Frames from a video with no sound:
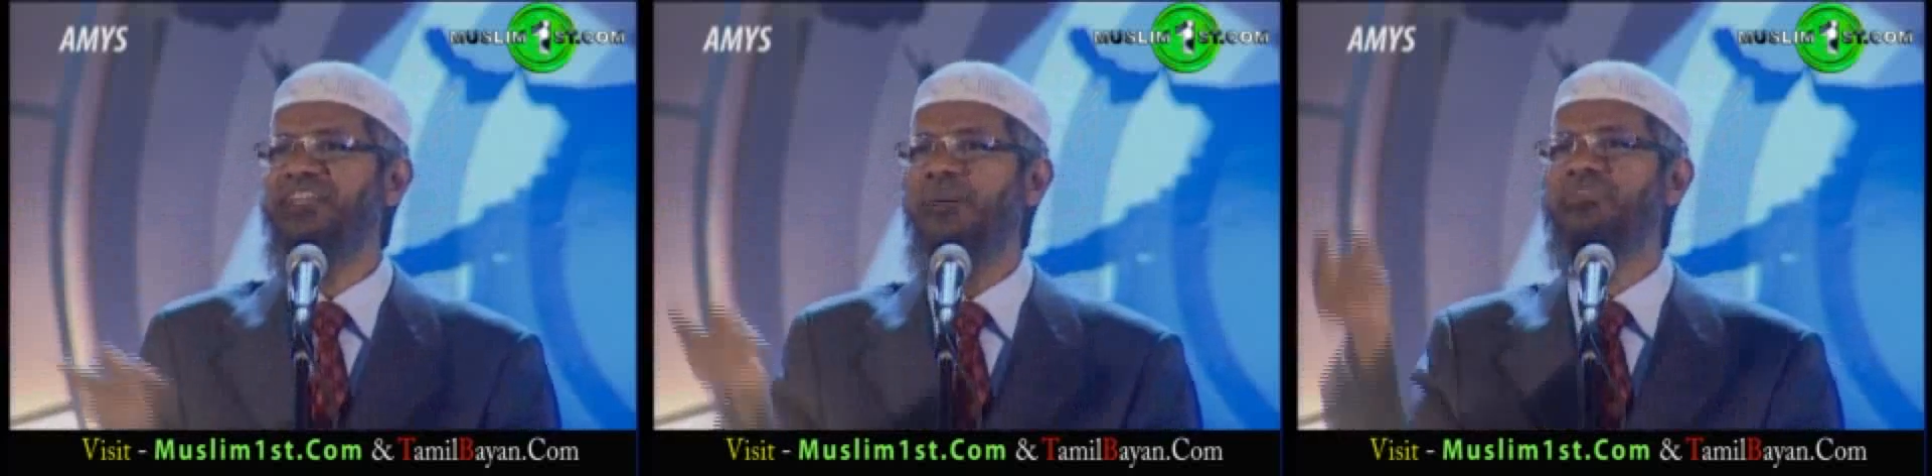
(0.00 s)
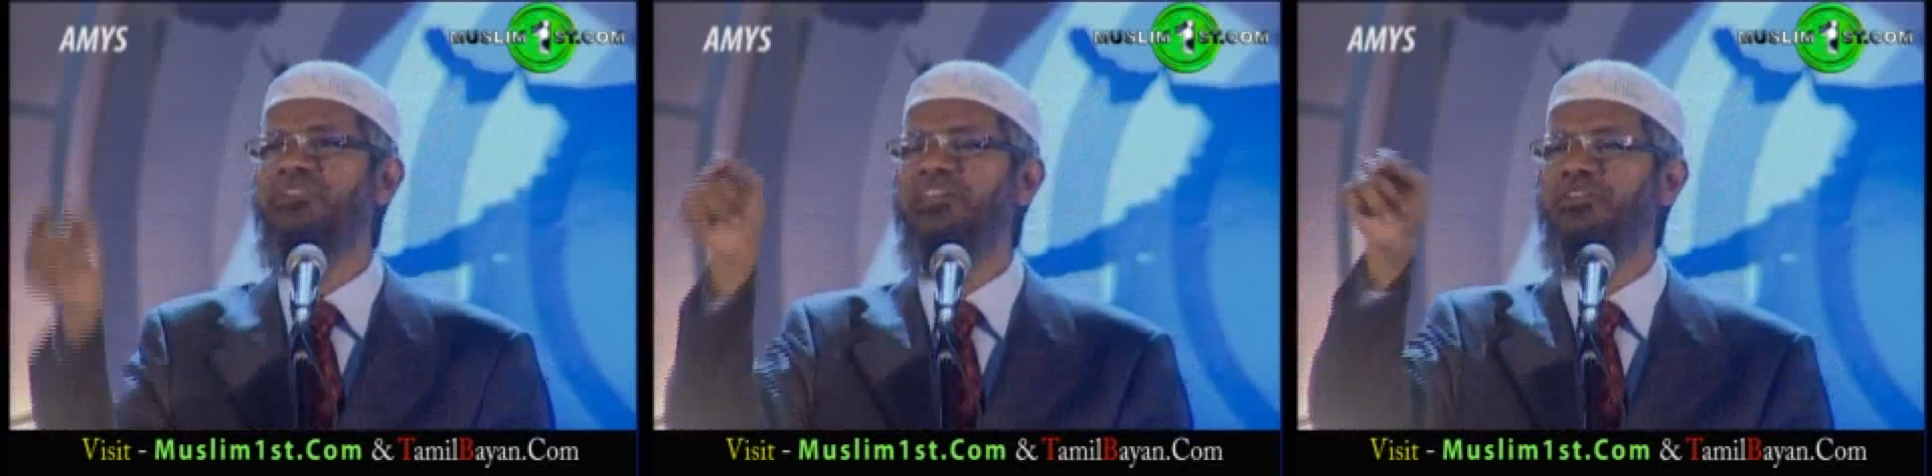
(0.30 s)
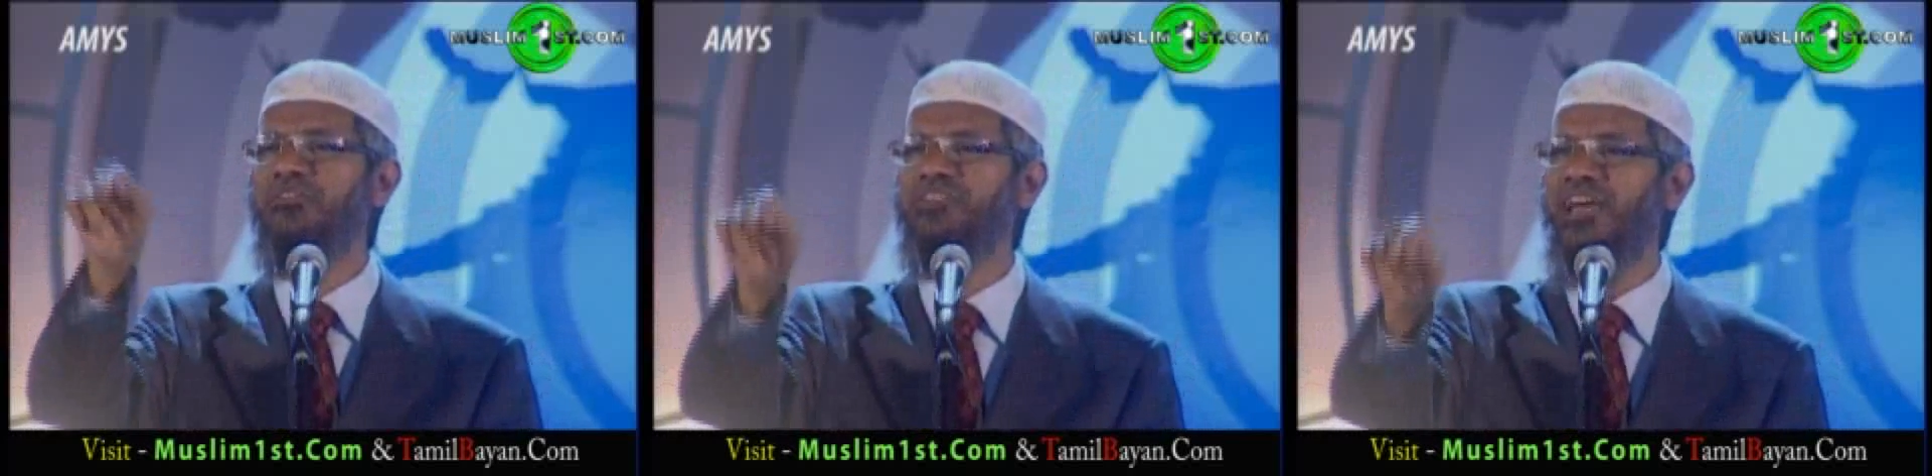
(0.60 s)
That
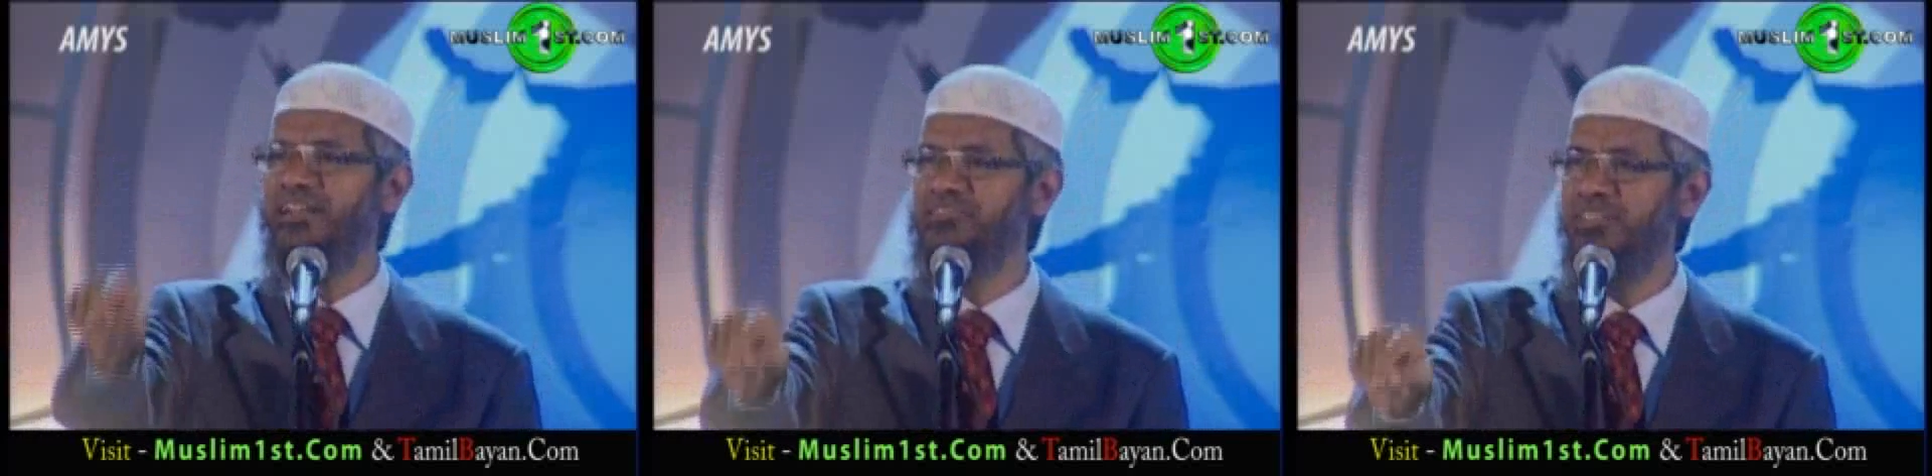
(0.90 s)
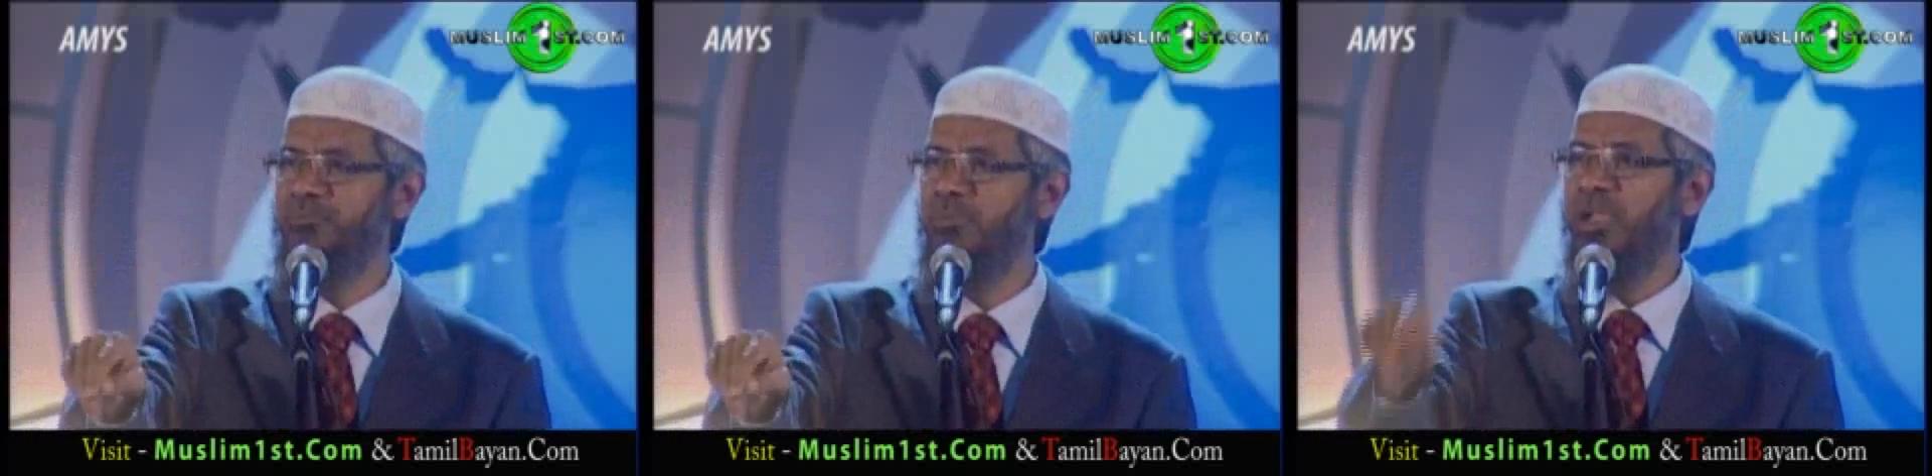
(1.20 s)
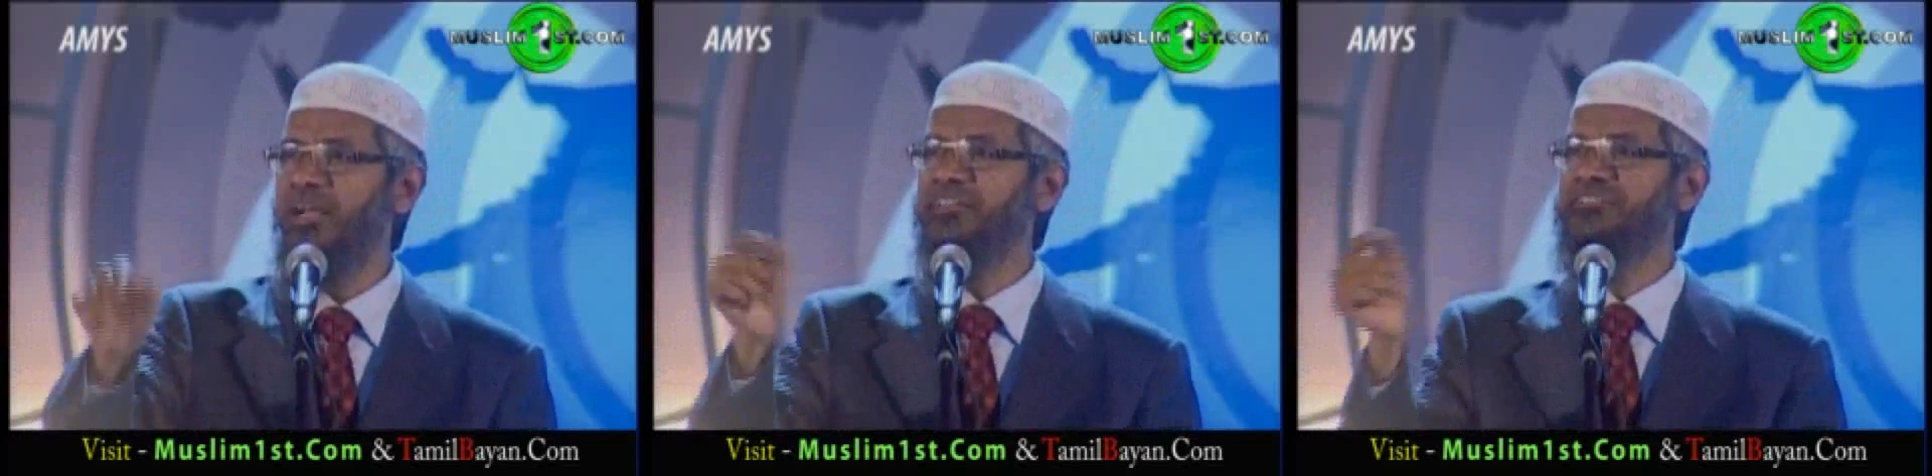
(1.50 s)
Islam is a religion of
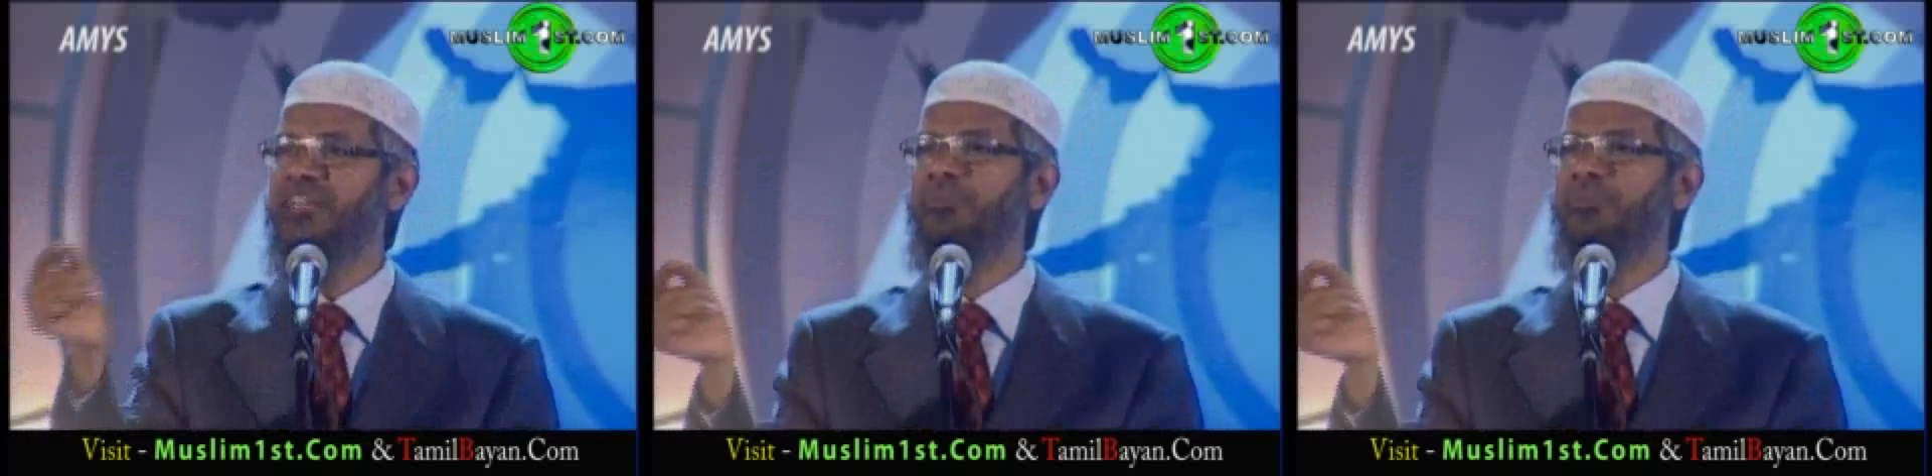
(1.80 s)
terrorism,